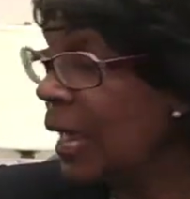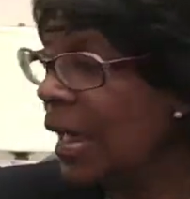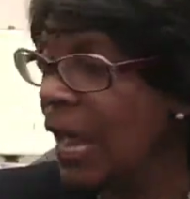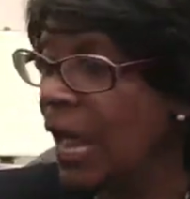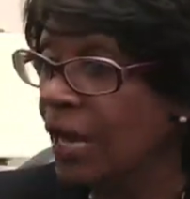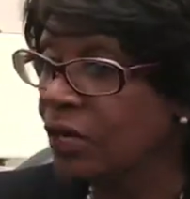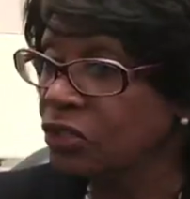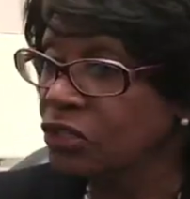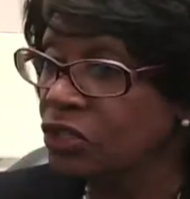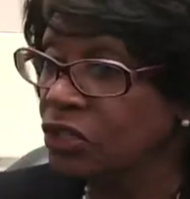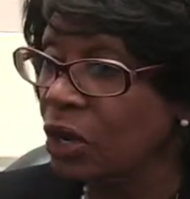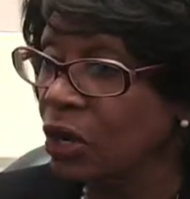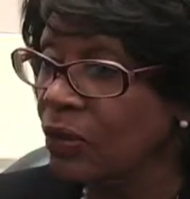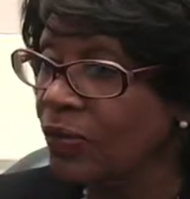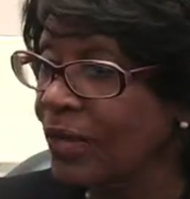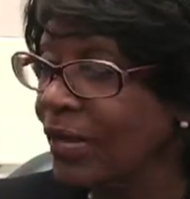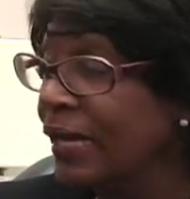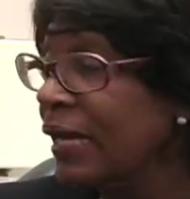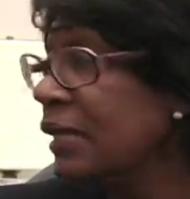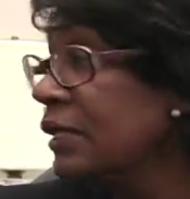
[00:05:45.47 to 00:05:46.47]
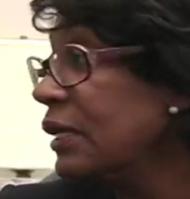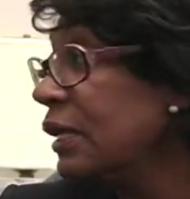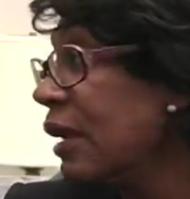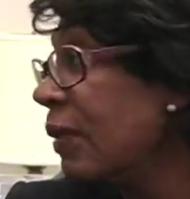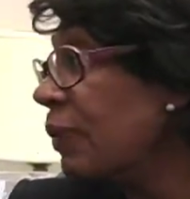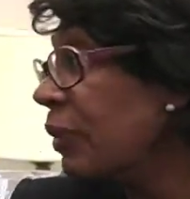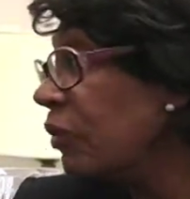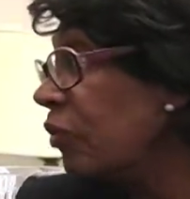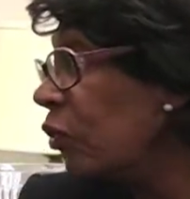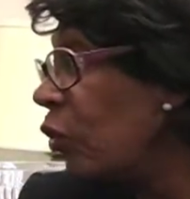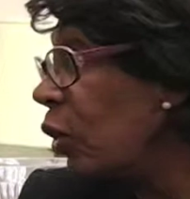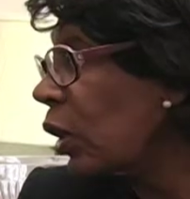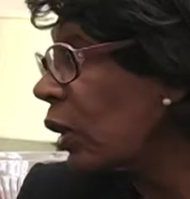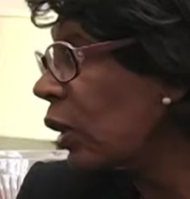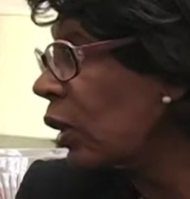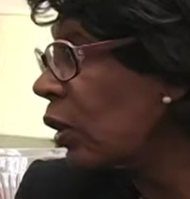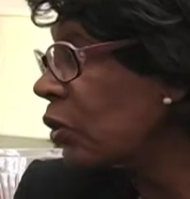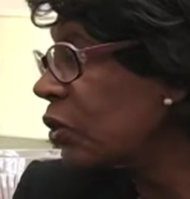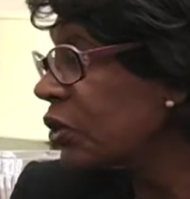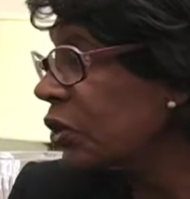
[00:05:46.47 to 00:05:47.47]
And so they ended up in
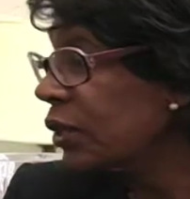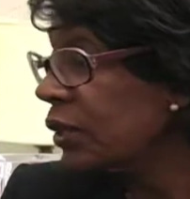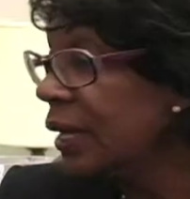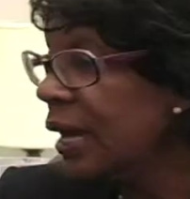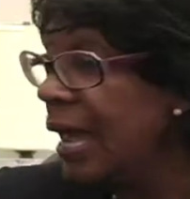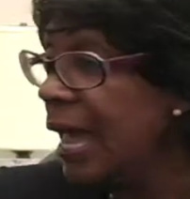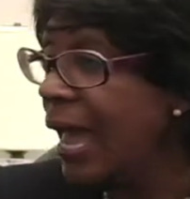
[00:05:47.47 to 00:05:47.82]
foreclosure.